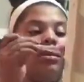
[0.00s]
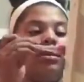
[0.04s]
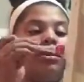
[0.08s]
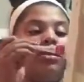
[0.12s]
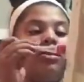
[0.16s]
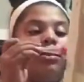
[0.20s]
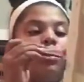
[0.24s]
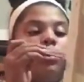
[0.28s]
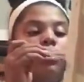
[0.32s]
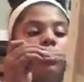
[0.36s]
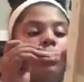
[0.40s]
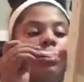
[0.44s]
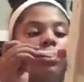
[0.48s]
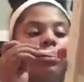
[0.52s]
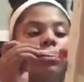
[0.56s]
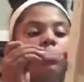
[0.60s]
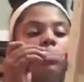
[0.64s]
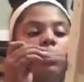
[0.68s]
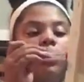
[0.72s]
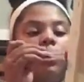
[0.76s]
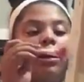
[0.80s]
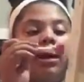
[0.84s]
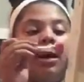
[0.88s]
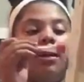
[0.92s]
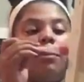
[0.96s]
So there was this
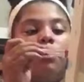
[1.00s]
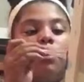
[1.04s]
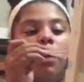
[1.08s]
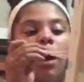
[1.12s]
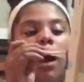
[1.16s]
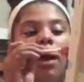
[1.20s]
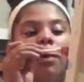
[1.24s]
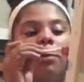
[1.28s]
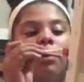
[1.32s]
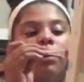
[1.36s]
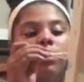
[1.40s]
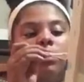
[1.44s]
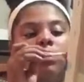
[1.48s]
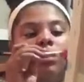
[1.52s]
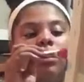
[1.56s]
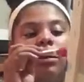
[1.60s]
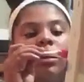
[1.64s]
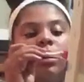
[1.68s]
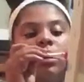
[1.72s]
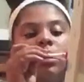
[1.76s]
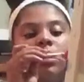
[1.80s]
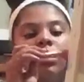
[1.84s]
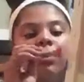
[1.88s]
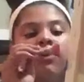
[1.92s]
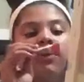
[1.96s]
one time I was
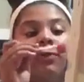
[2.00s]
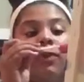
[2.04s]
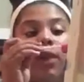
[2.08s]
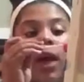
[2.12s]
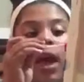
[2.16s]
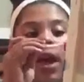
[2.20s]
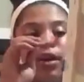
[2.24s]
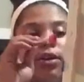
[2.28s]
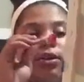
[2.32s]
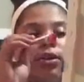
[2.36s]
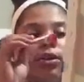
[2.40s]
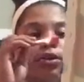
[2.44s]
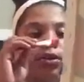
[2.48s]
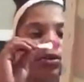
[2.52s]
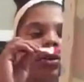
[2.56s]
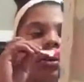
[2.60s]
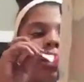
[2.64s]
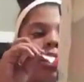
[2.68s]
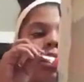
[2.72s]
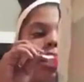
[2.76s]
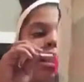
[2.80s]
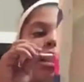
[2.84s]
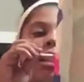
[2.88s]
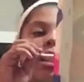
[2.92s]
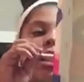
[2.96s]
in Flat Crew,
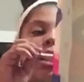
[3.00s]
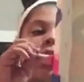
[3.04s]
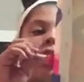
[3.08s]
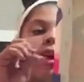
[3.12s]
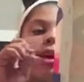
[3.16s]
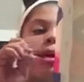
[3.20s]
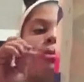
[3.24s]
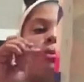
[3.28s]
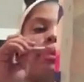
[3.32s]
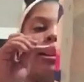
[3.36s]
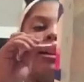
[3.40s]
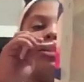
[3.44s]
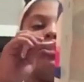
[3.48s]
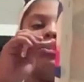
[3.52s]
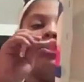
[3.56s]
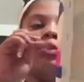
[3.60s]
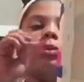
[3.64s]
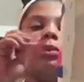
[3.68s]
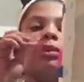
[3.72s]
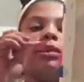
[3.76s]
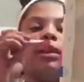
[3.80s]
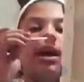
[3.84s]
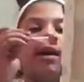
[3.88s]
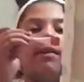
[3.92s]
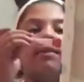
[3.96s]
and my
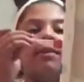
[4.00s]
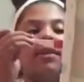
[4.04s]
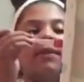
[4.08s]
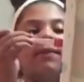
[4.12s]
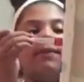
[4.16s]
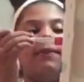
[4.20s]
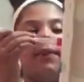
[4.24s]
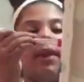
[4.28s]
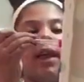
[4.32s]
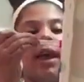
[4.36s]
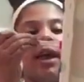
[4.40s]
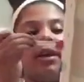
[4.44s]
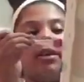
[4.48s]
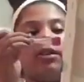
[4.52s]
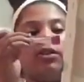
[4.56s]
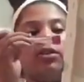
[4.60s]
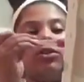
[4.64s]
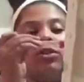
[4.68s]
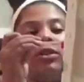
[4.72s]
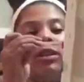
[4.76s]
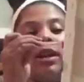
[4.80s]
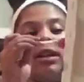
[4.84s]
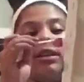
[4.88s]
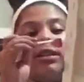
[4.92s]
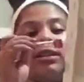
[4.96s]
school was having Flat
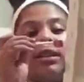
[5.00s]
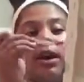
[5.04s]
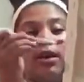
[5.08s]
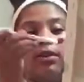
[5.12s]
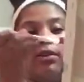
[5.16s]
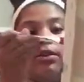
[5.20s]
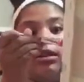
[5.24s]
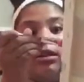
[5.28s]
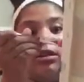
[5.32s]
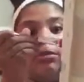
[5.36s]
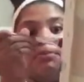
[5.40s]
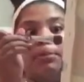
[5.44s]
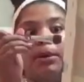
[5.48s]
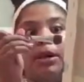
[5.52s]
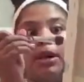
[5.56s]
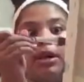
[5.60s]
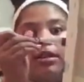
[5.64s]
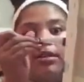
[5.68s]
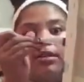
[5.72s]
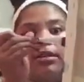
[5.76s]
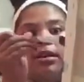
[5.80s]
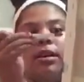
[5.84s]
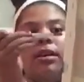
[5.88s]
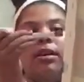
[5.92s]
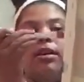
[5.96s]
Crew test out this
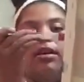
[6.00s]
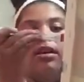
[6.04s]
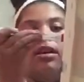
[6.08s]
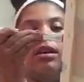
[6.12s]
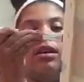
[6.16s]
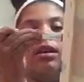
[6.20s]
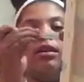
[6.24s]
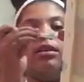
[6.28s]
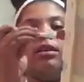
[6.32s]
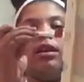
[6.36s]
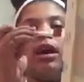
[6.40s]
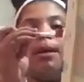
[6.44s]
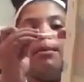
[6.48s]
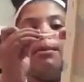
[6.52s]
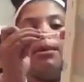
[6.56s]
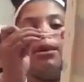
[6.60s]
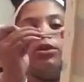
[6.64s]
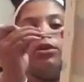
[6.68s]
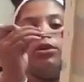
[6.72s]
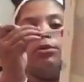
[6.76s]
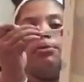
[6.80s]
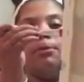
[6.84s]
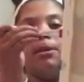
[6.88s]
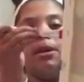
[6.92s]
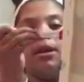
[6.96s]
pizza,
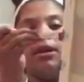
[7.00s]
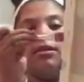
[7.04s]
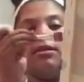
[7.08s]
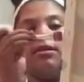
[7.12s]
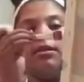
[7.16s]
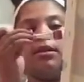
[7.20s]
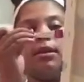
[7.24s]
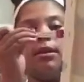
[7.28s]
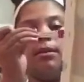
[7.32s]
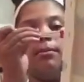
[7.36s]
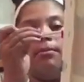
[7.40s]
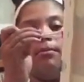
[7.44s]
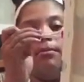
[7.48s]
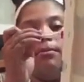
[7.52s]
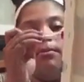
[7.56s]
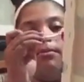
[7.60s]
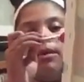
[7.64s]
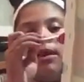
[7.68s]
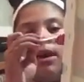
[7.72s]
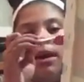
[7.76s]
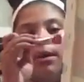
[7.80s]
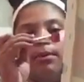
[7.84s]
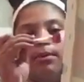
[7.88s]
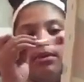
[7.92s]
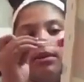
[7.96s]
Domino's pizza,
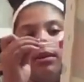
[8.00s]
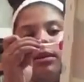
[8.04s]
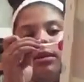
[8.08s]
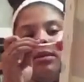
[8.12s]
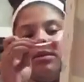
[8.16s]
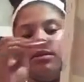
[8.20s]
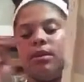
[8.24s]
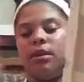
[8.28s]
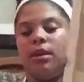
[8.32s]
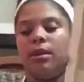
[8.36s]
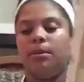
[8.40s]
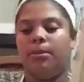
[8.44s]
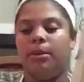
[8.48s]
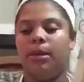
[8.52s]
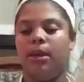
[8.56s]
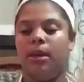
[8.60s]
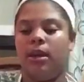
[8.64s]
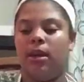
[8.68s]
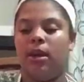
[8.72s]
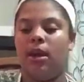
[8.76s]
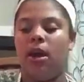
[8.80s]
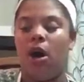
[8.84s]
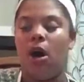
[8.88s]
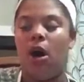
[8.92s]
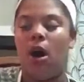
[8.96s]
that was going to
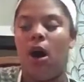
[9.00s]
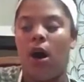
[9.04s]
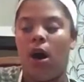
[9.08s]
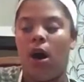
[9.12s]
be